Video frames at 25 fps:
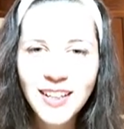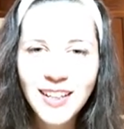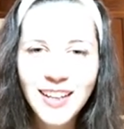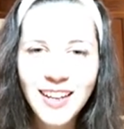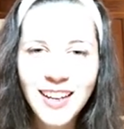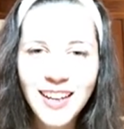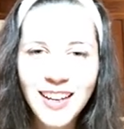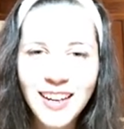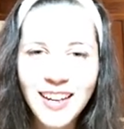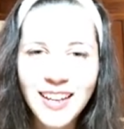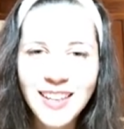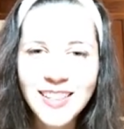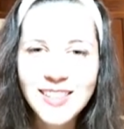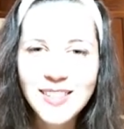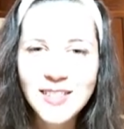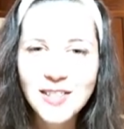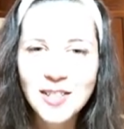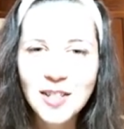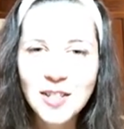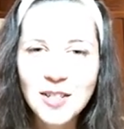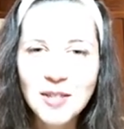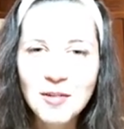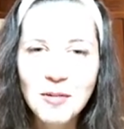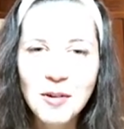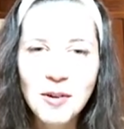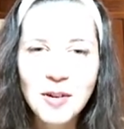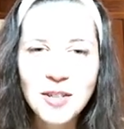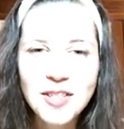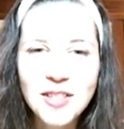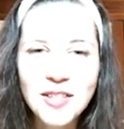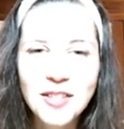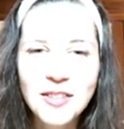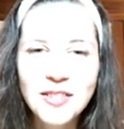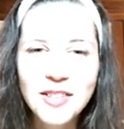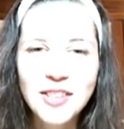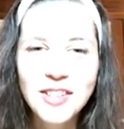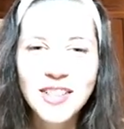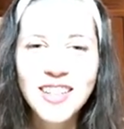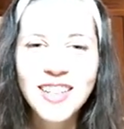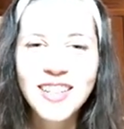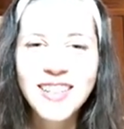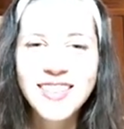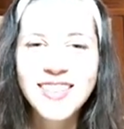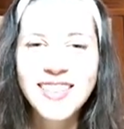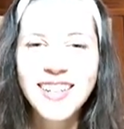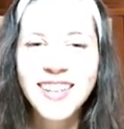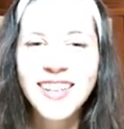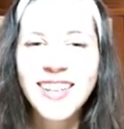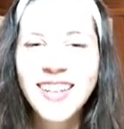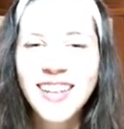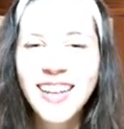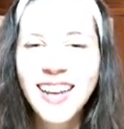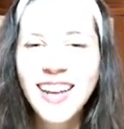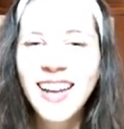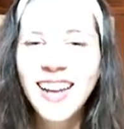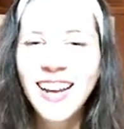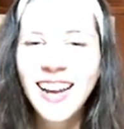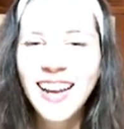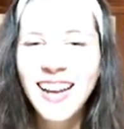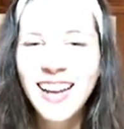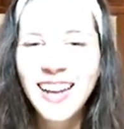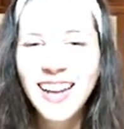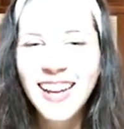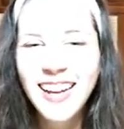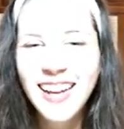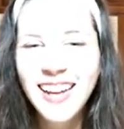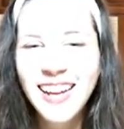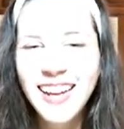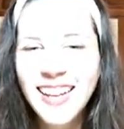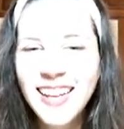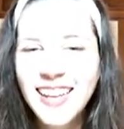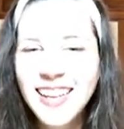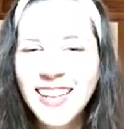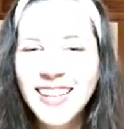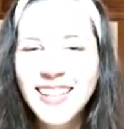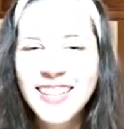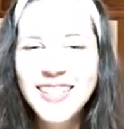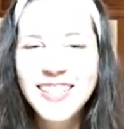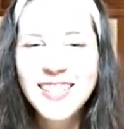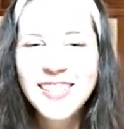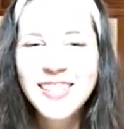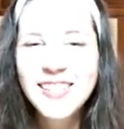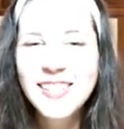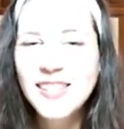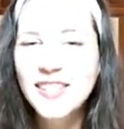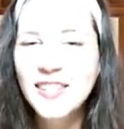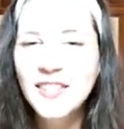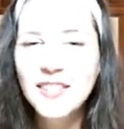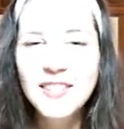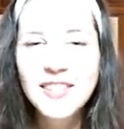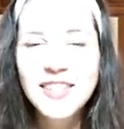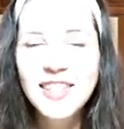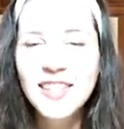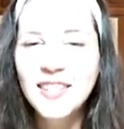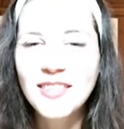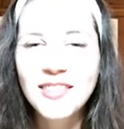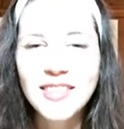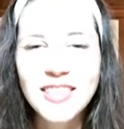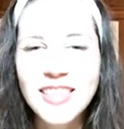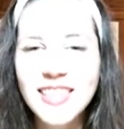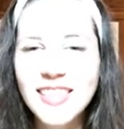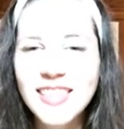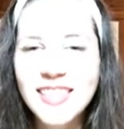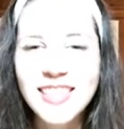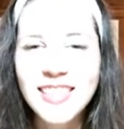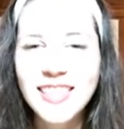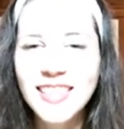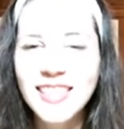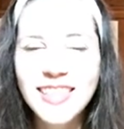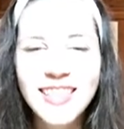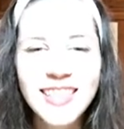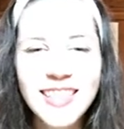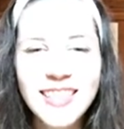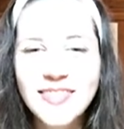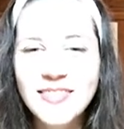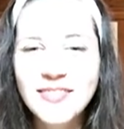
Alex just walked over a gutter. So synchronistic.